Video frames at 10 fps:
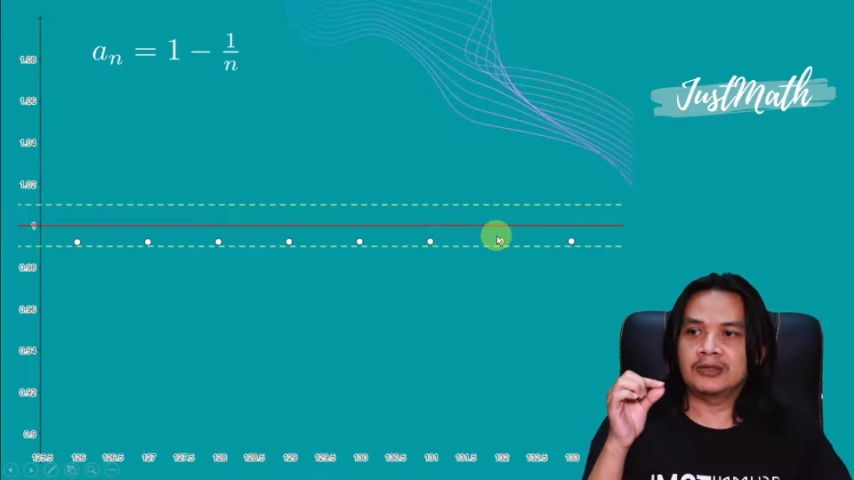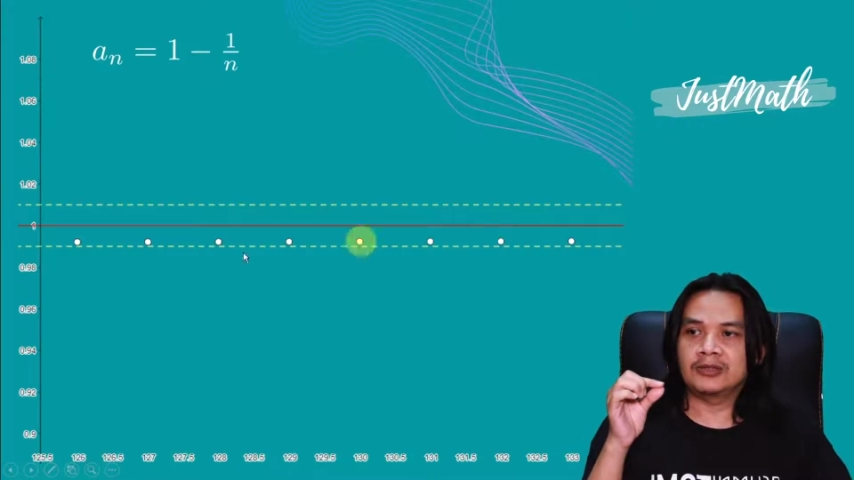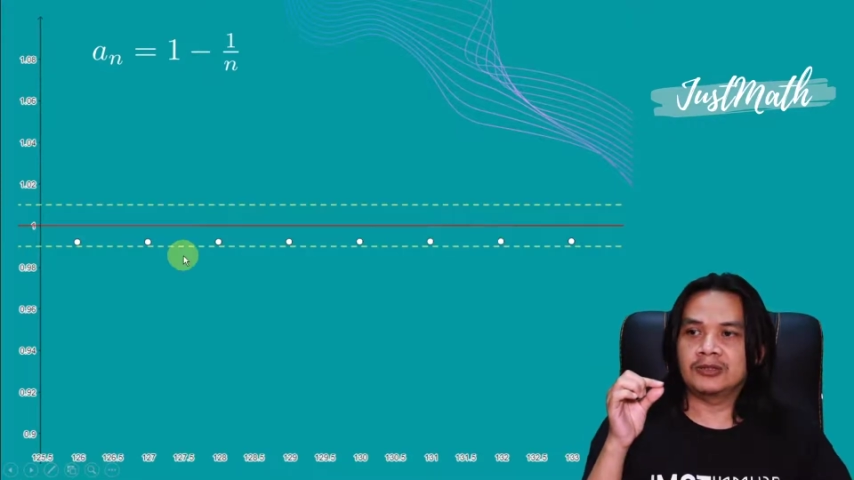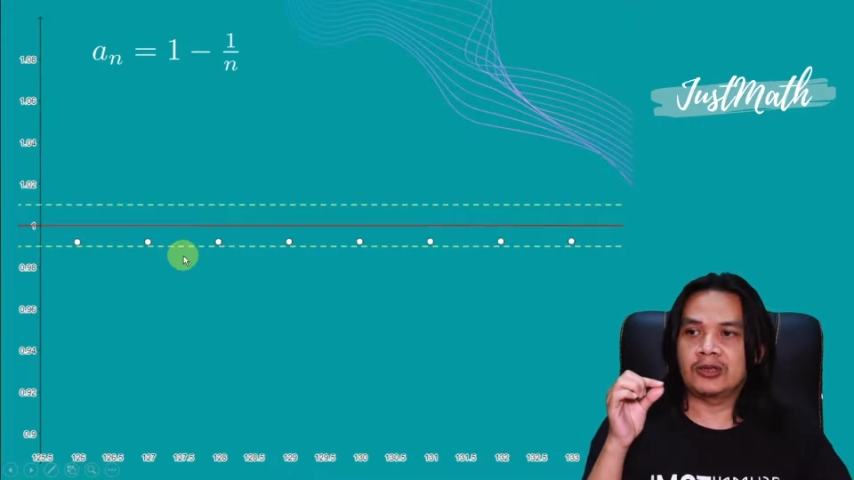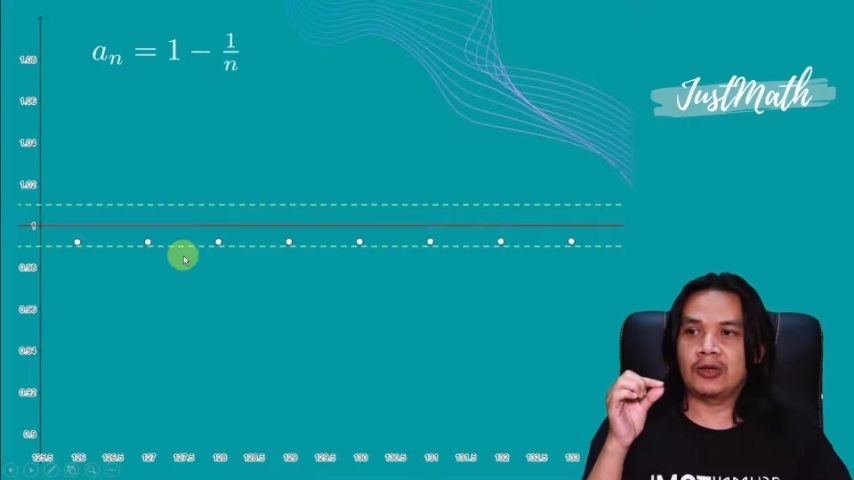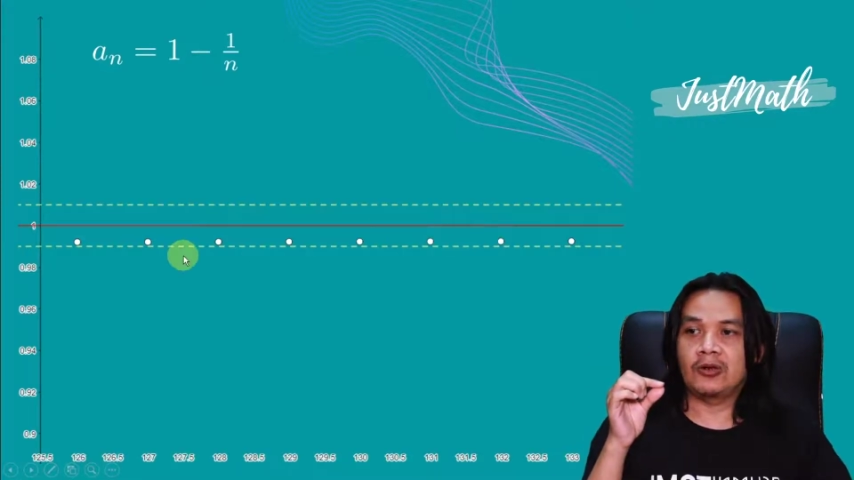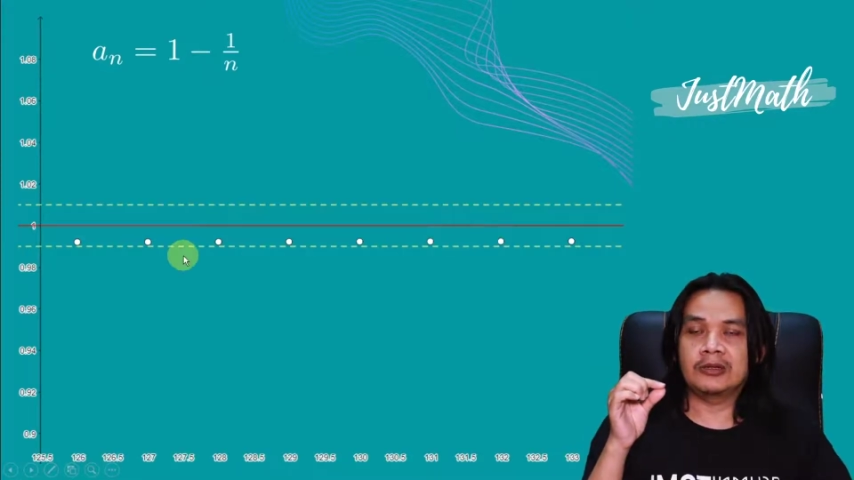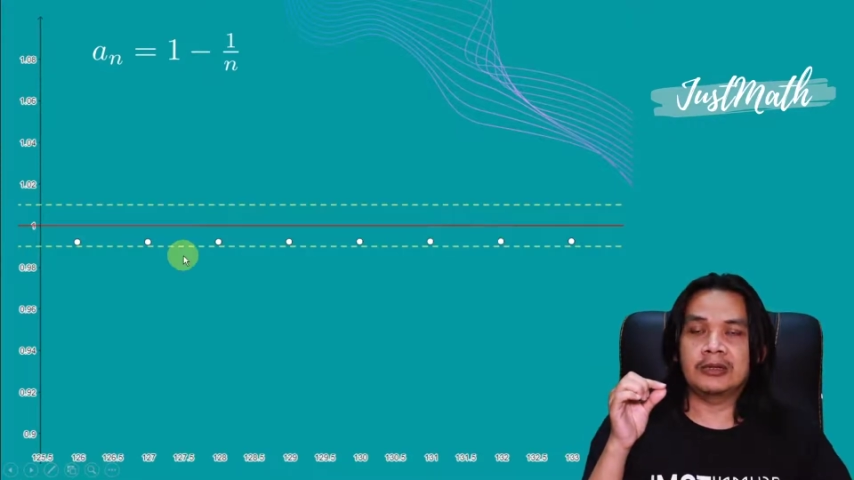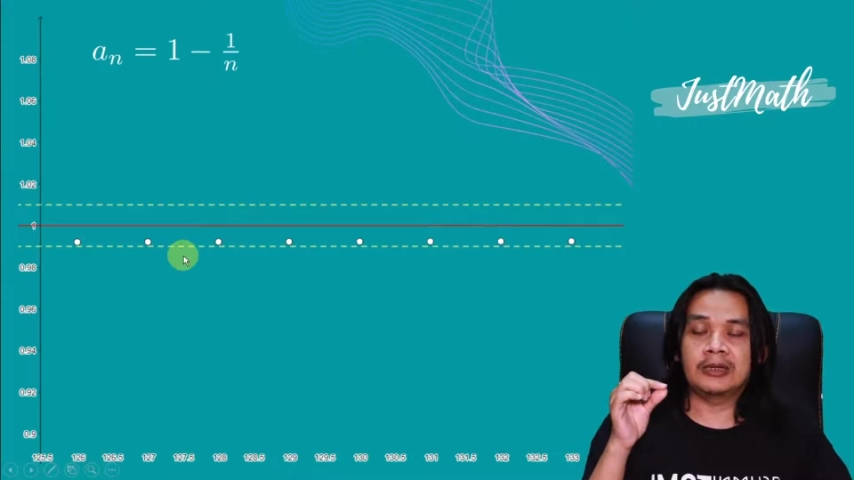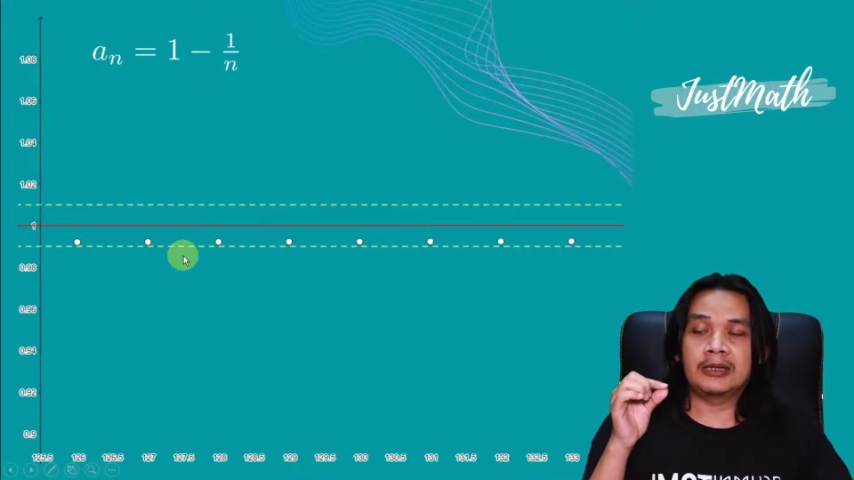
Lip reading: So